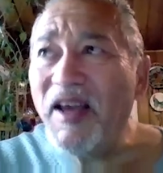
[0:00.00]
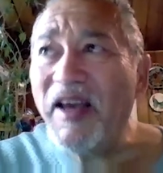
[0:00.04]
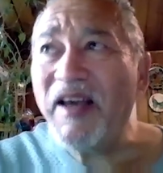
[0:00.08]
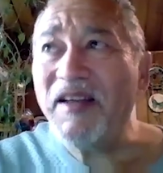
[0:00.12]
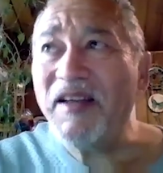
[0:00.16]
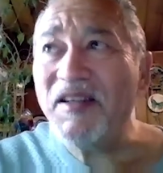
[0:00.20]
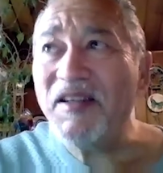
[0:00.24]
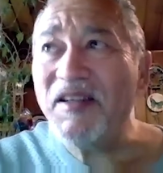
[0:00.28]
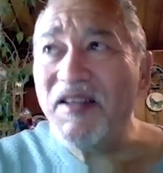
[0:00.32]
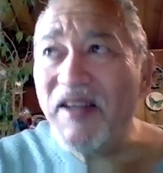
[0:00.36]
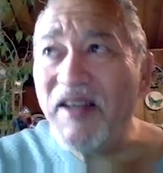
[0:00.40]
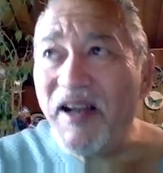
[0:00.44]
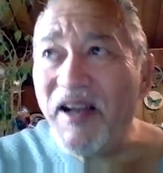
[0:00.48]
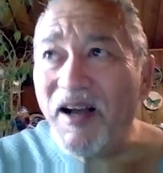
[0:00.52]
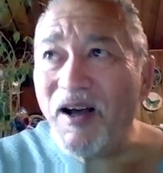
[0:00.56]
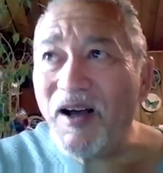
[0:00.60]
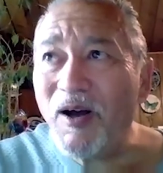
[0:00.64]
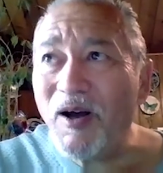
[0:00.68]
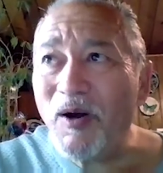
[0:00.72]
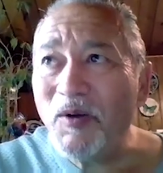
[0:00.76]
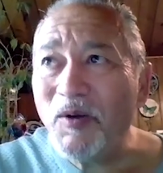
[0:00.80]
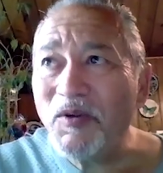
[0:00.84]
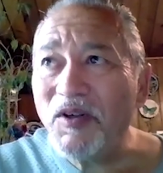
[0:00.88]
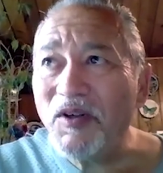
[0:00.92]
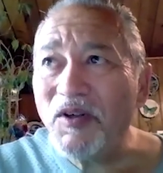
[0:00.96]
And
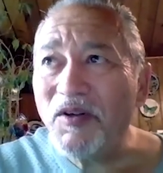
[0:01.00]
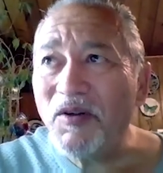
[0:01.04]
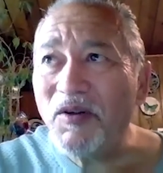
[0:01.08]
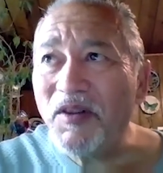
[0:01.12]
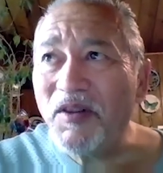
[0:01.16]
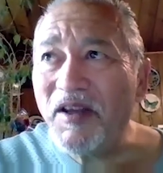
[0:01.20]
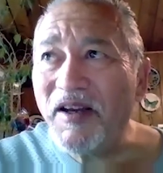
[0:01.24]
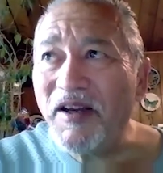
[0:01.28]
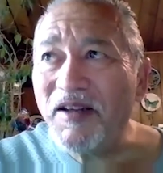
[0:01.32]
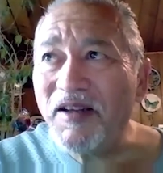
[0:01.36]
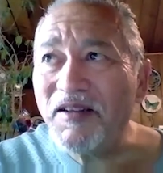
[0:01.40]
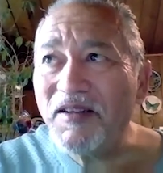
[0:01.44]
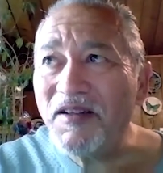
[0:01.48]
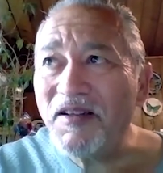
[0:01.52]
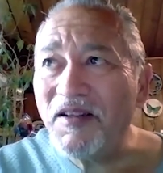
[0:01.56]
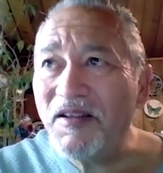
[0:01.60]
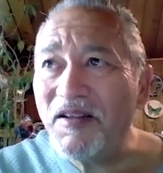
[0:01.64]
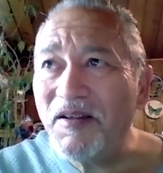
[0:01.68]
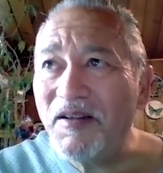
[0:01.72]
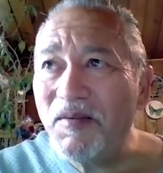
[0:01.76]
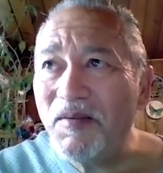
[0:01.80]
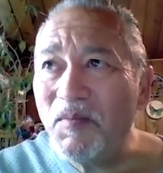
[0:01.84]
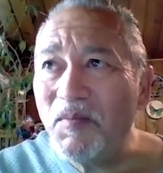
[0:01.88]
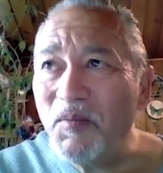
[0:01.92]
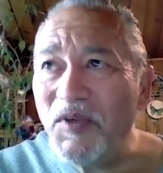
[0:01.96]
now, you know, that
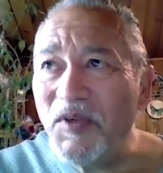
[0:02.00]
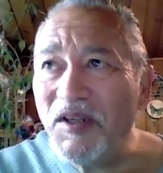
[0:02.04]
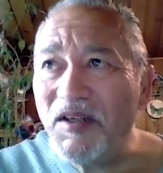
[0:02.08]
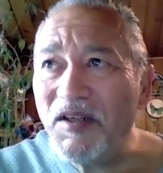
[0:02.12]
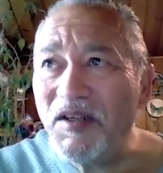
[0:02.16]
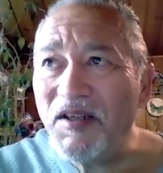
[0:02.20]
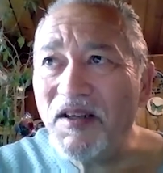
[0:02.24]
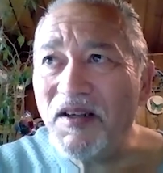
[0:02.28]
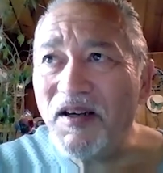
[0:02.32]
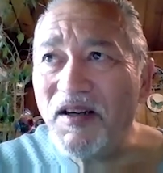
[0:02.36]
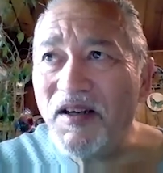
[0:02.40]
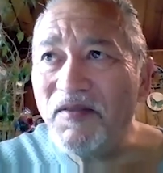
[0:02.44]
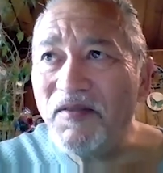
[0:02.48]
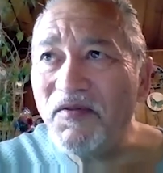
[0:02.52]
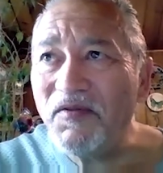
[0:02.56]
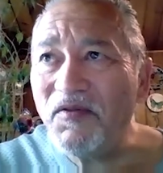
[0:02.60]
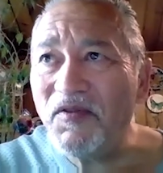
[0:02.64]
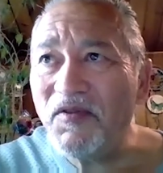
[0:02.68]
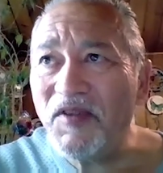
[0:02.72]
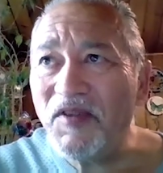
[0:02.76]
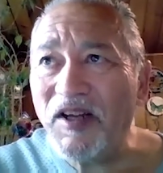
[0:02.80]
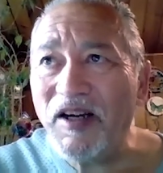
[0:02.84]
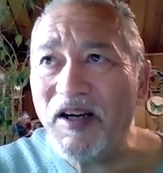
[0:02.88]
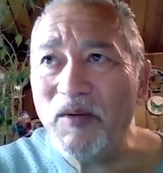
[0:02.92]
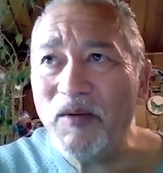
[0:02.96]
the media of
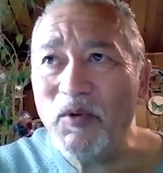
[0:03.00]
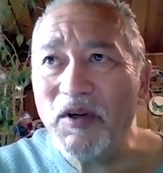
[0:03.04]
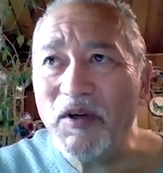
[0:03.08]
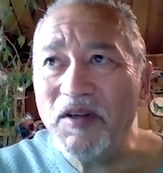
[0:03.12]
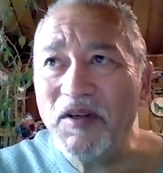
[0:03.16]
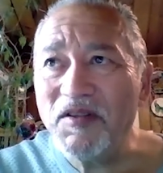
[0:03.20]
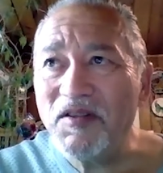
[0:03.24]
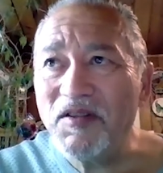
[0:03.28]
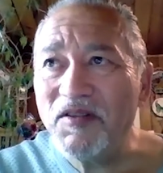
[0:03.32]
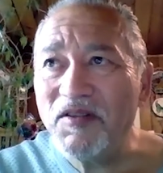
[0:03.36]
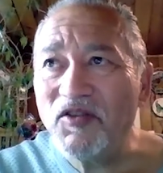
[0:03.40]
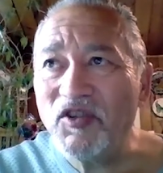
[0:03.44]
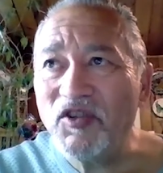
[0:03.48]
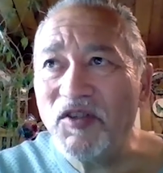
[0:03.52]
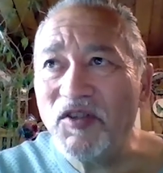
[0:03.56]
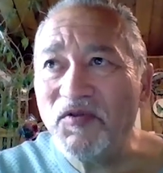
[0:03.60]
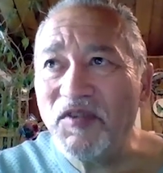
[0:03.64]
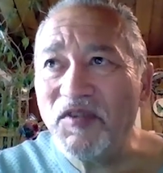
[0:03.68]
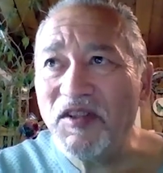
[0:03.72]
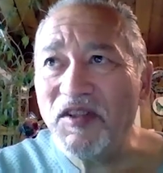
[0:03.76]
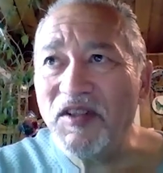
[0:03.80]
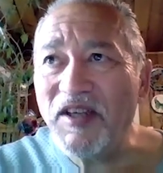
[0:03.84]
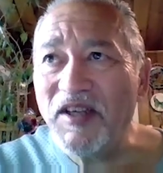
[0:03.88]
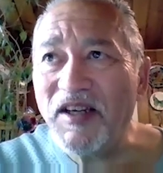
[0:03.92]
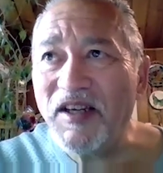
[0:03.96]
libraries has
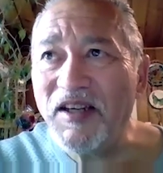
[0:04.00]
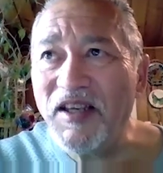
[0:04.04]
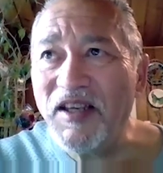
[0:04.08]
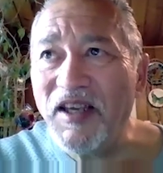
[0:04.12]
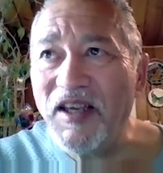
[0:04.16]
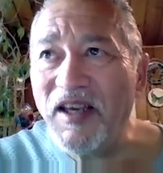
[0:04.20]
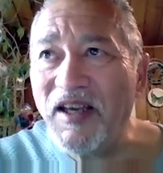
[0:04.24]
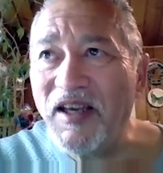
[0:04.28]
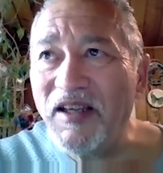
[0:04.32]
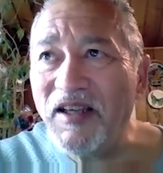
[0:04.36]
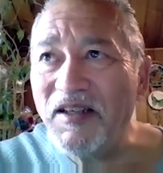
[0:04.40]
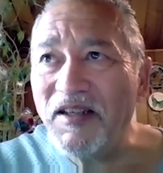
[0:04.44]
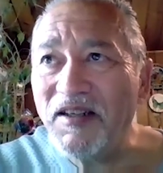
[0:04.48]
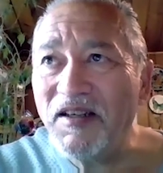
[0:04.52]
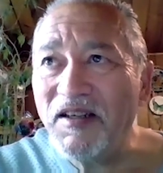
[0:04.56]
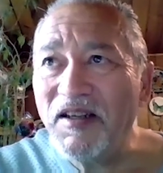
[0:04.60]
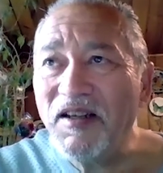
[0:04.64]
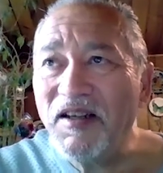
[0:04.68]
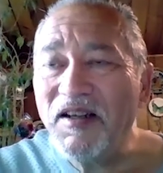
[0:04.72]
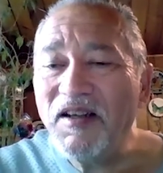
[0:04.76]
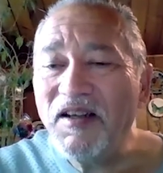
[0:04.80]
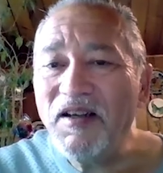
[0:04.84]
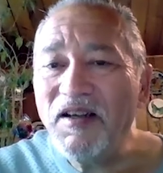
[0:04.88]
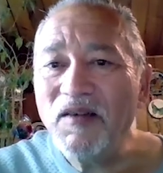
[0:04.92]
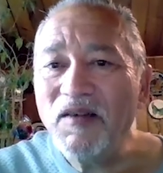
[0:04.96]
shifted yet again
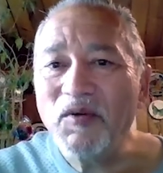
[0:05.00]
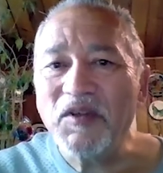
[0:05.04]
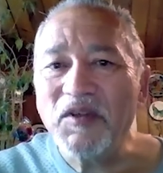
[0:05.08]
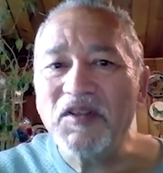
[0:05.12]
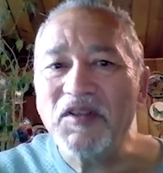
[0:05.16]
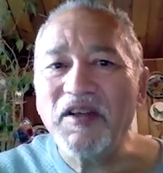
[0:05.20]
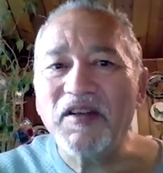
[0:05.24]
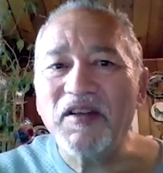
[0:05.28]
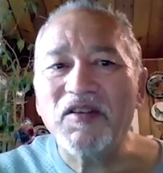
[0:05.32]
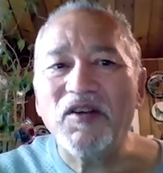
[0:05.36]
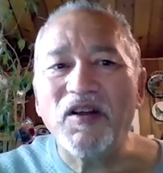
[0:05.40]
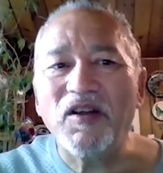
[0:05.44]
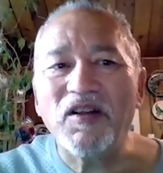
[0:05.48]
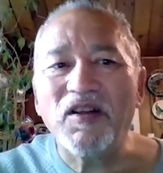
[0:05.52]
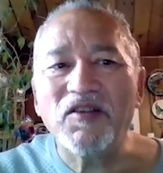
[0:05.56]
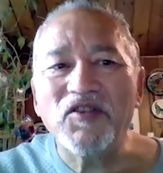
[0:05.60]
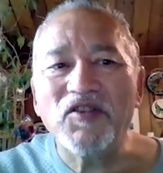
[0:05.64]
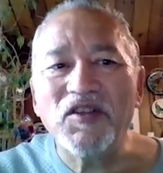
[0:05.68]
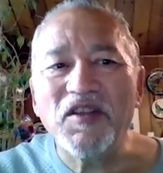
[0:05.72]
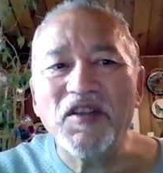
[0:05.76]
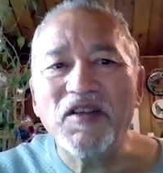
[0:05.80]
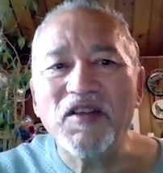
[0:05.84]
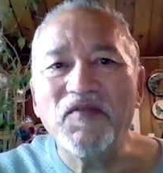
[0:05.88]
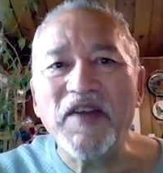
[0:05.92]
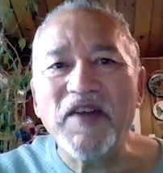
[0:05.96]
with technology,
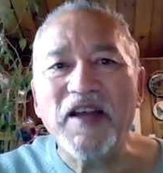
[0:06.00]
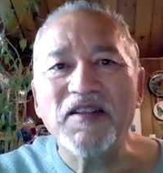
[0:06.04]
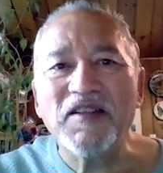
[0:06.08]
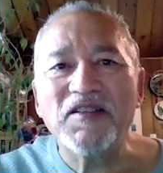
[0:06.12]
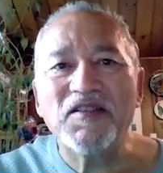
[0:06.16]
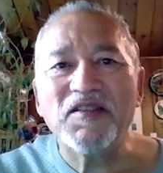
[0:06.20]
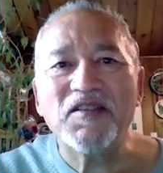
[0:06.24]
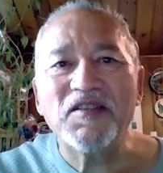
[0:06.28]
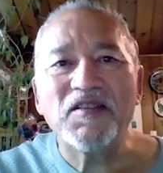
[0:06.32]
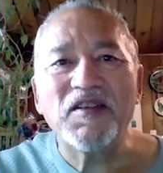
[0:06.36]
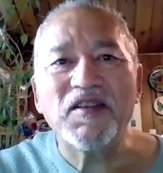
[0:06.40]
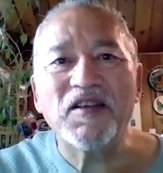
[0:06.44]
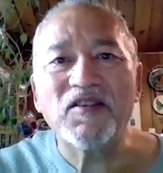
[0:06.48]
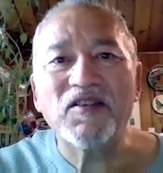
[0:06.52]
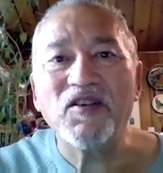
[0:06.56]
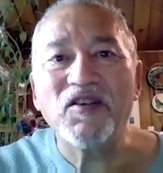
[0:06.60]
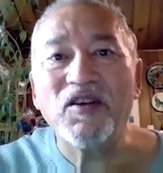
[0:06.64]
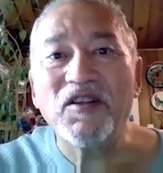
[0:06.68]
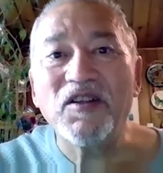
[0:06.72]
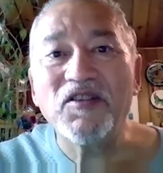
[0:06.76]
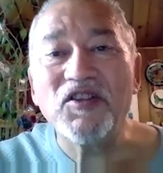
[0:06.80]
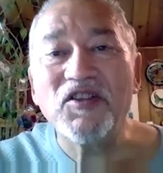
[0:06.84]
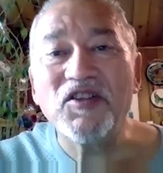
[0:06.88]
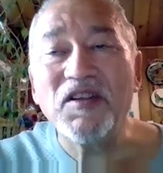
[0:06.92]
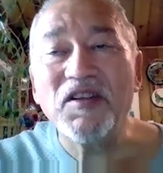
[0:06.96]
the advances in
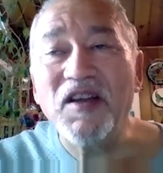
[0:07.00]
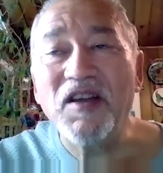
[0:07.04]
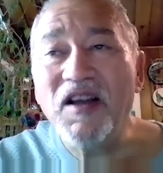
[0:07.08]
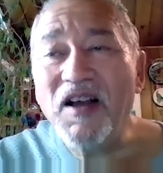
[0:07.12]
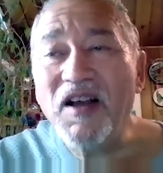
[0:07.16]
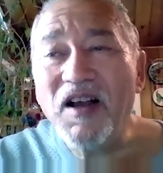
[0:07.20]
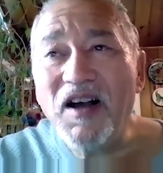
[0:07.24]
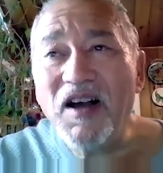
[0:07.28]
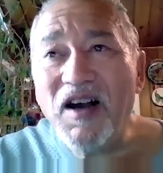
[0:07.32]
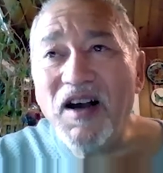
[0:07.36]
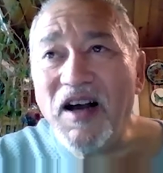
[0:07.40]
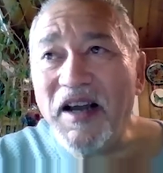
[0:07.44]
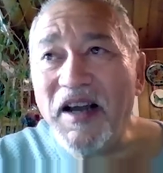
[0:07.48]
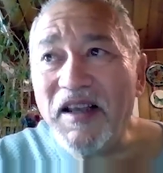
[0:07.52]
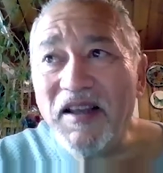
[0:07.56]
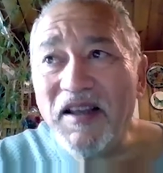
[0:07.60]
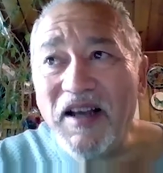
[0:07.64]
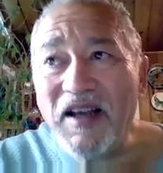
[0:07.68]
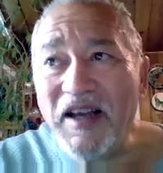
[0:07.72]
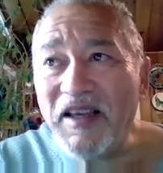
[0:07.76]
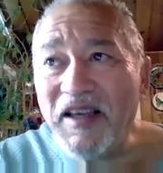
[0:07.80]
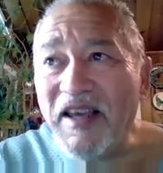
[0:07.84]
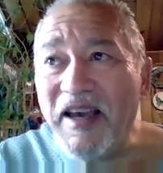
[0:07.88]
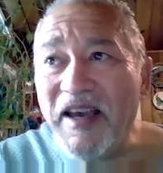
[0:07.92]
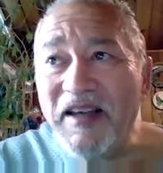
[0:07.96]
technology, I,
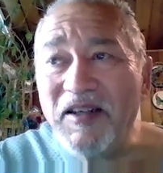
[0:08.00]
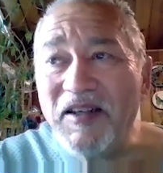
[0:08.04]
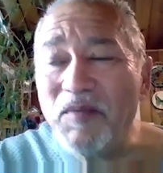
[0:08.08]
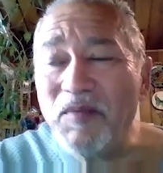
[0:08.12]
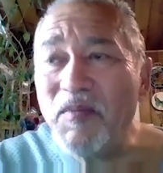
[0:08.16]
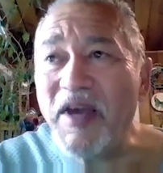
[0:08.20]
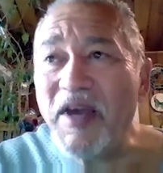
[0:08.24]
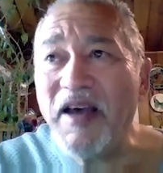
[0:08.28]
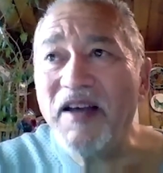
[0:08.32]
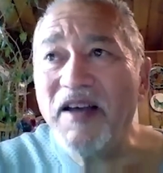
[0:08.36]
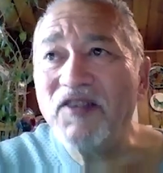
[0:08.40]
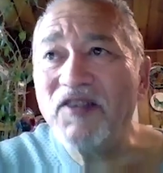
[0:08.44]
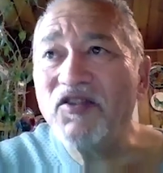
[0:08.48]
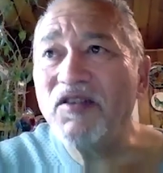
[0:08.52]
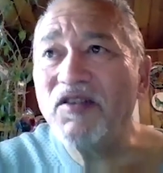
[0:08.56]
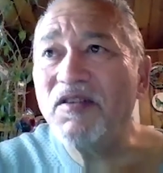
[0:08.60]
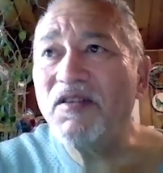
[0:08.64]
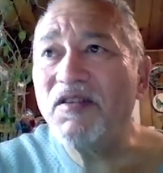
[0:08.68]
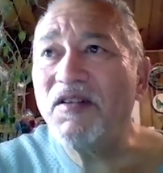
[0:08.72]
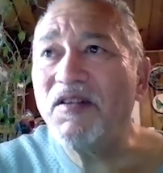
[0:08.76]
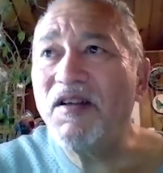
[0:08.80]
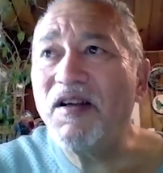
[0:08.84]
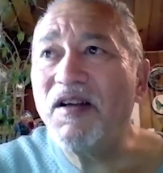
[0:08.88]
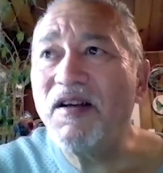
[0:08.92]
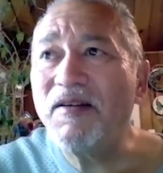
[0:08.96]
I can't
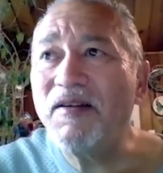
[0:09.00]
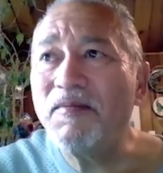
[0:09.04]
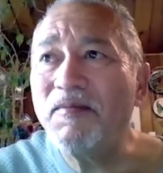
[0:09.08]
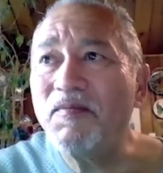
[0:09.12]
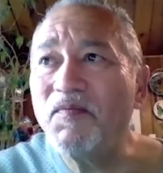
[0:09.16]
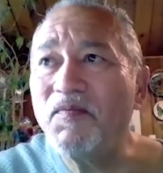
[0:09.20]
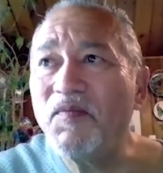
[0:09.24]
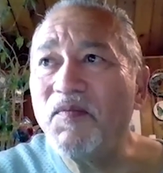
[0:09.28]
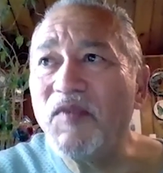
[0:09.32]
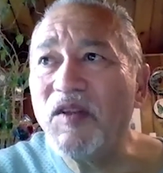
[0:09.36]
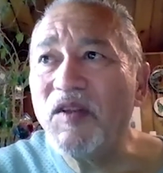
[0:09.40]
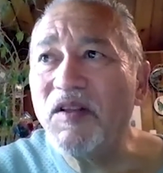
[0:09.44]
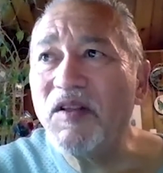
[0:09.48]
imagine um,